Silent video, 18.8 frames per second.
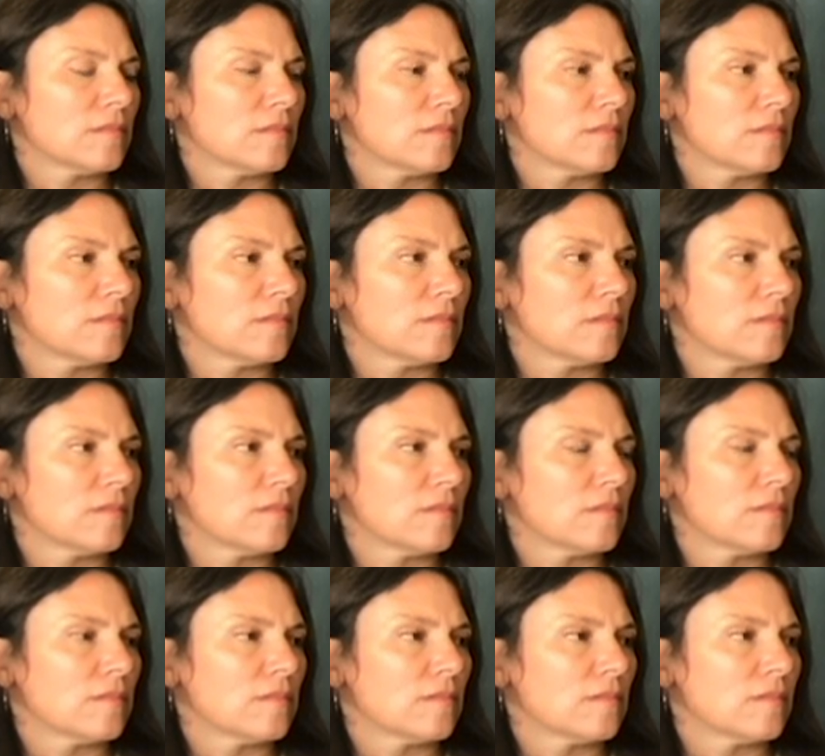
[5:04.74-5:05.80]

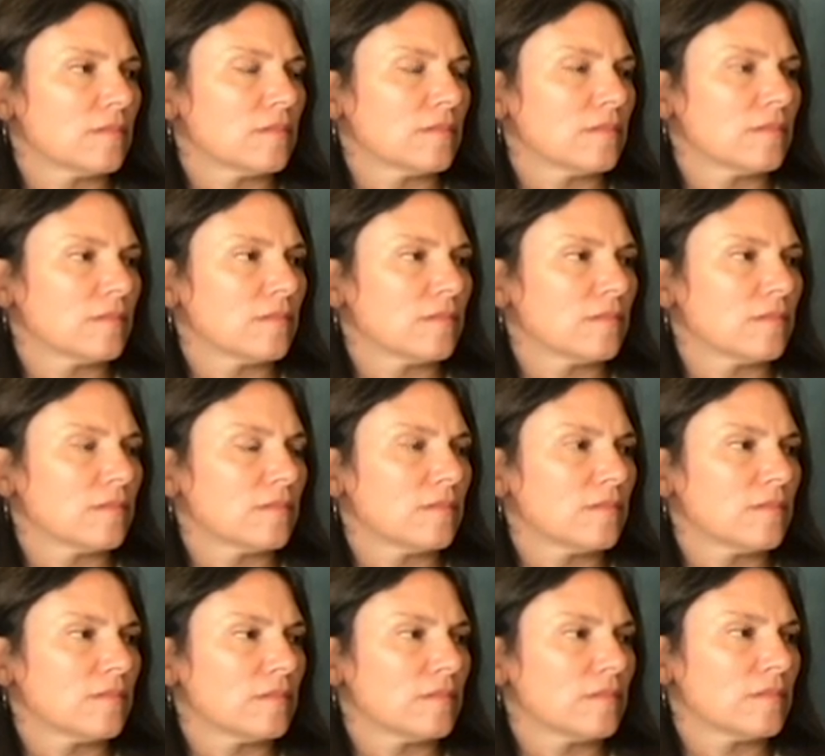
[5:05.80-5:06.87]

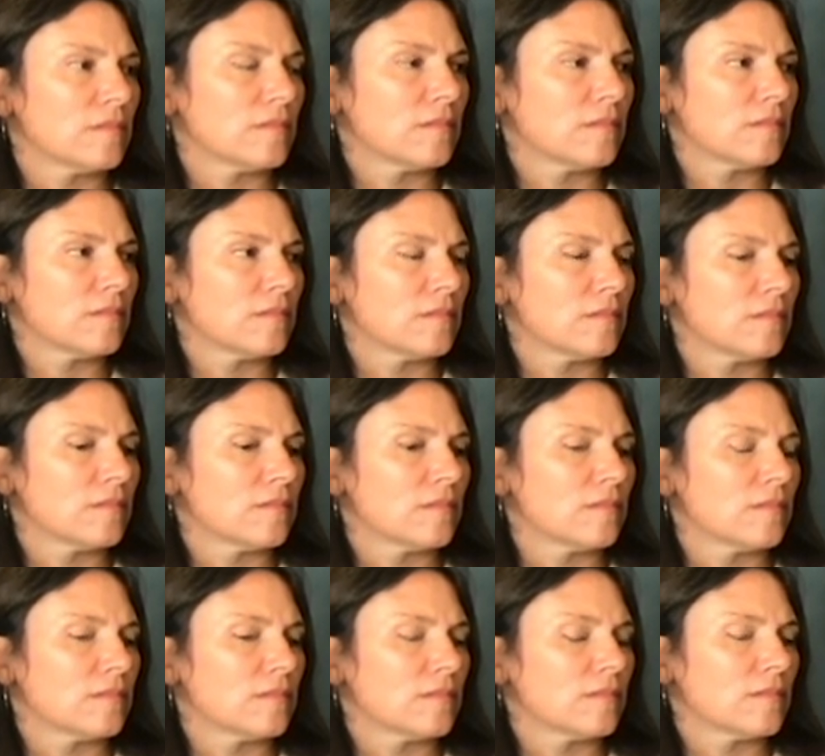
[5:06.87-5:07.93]

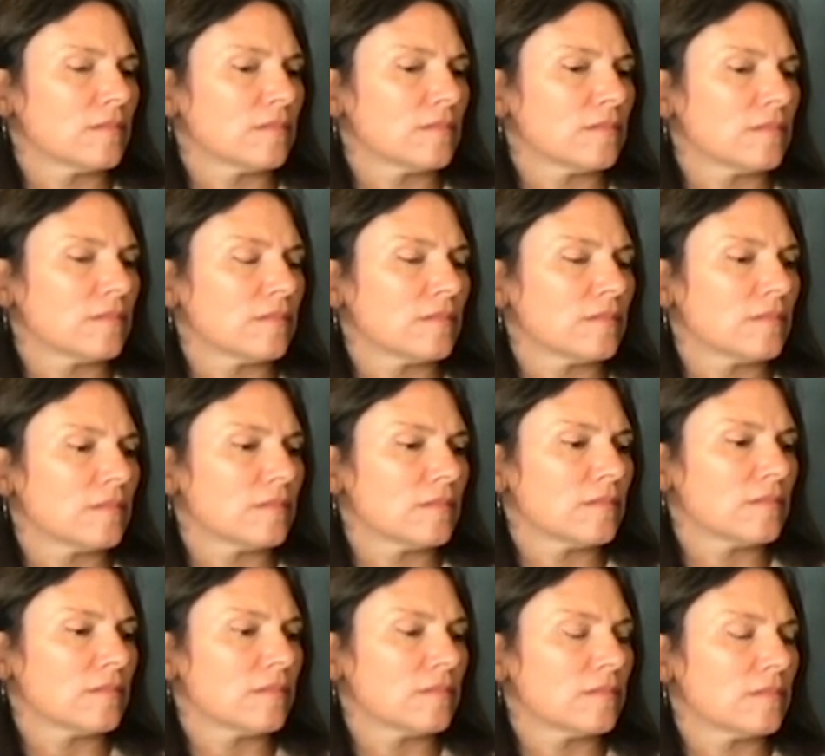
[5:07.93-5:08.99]

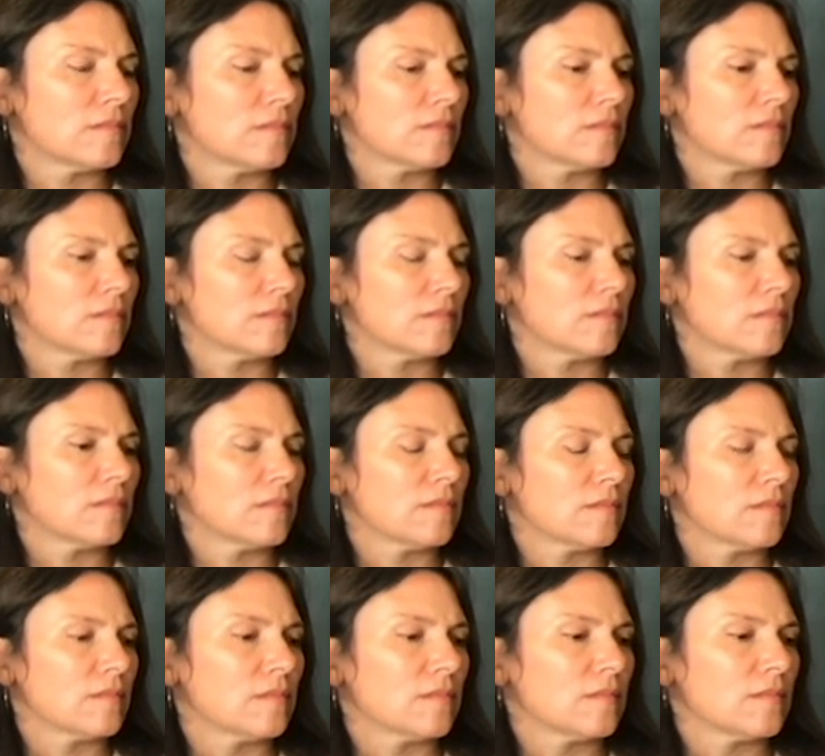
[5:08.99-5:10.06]

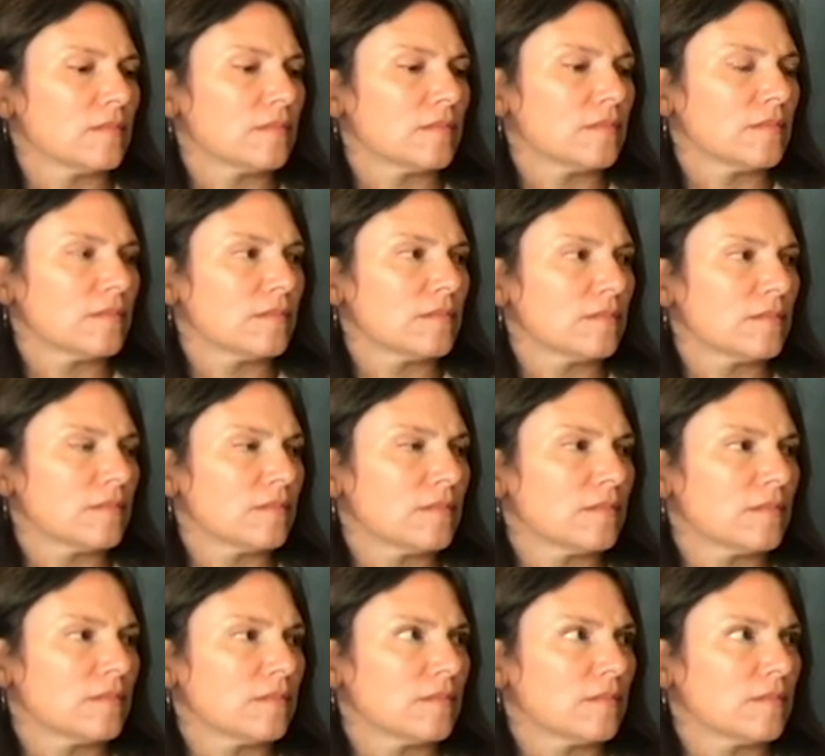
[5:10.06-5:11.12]

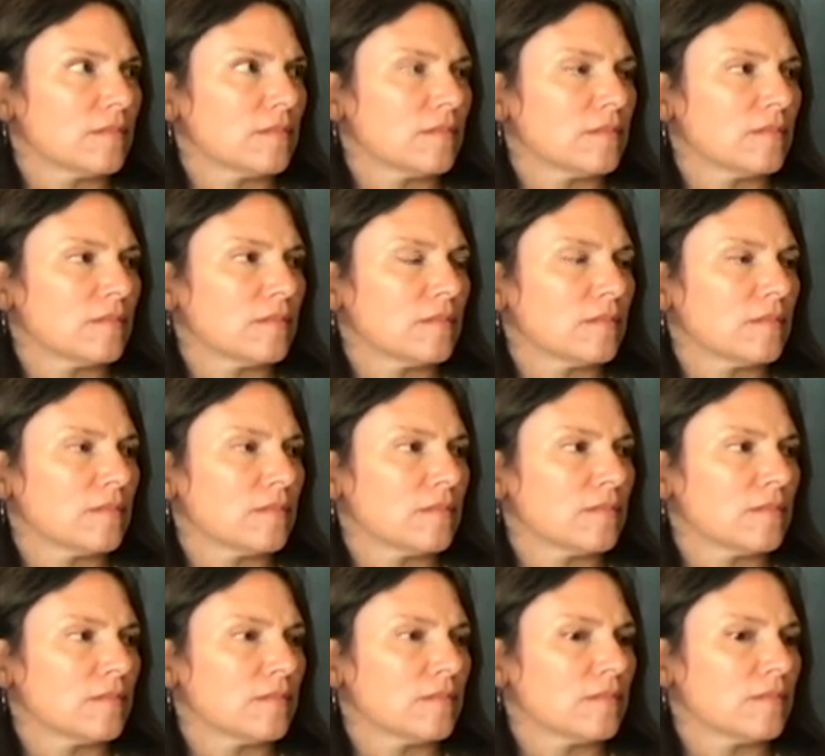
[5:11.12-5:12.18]

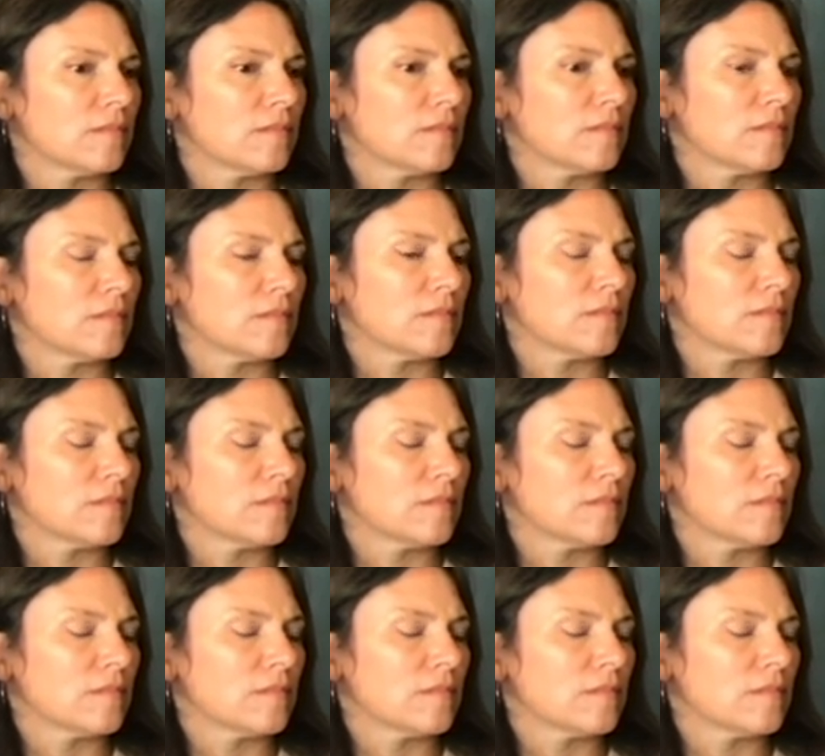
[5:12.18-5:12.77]
The person shown says nothing.